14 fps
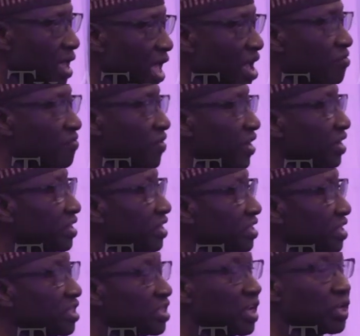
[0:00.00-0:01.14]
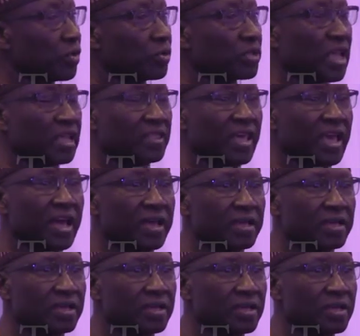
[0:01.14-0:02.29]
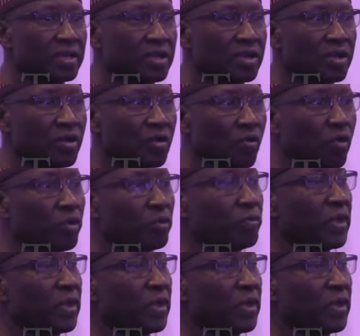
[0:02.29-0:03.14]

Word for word: every decision you take there will